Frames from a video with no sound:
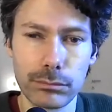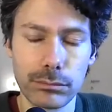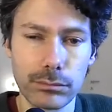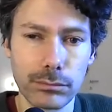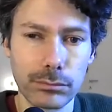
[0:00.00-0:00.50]

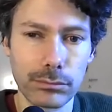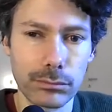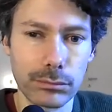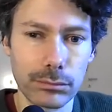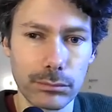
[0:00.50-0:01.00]

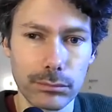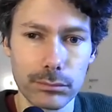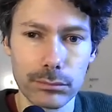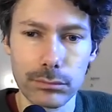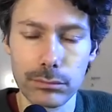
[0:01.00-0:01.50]

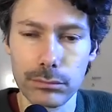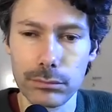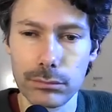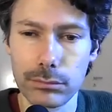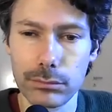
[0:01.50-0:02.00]

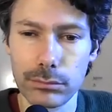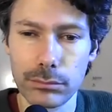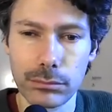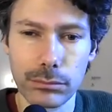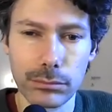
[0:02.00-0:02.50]
(silent)